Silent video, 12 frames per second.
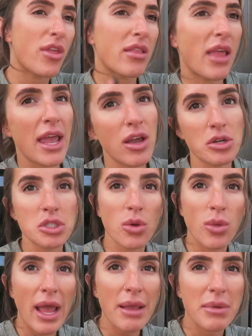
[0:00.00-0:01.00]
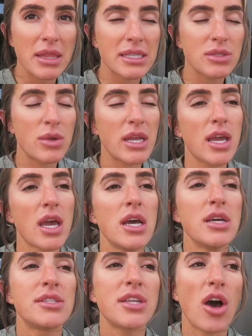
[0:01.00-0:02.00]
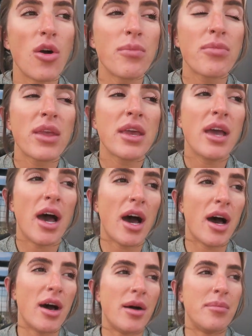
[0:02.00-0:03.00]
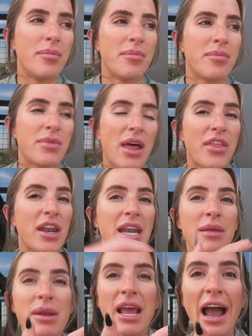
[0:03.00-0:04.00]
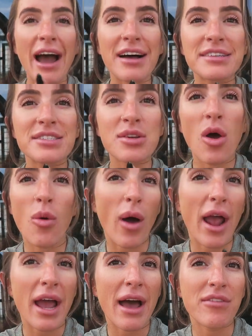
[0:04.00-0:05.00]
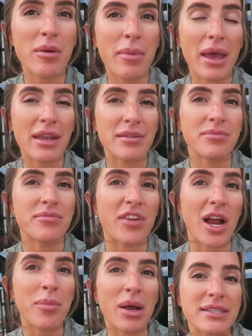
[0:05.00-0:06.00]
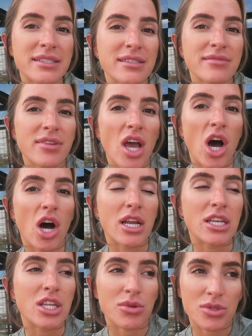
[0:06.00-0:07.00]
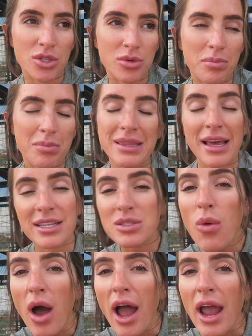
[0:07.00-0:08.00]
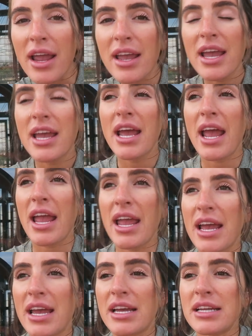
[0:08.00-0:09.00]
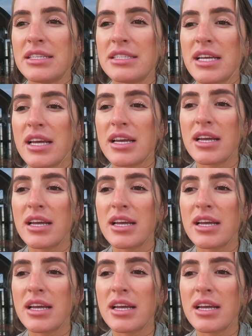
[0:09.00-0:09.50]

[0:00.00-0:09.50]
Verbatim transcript: they like or don't like me this week. So, um, not that anybody asked why I haven't been very present on YouTube, but that's why. And